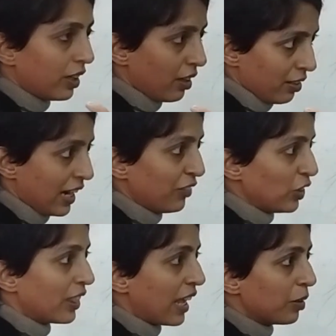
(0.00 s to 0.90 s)
does, right?
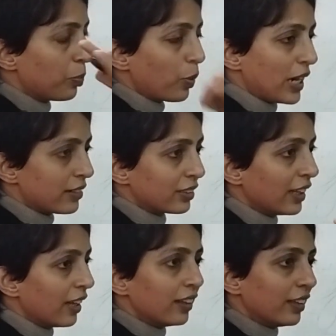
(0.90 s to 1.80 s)
We celebrate
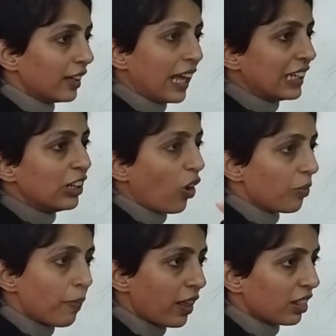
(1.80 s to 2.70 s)
an
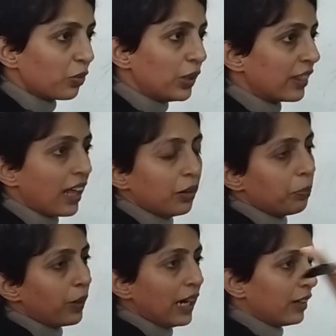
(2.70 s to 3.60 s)
Elon Musk, we
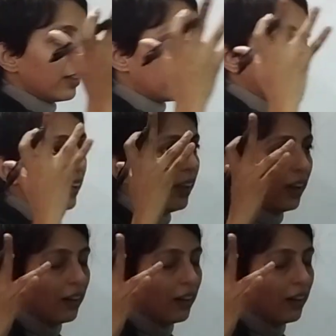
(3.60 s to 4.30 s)
celebrate, say,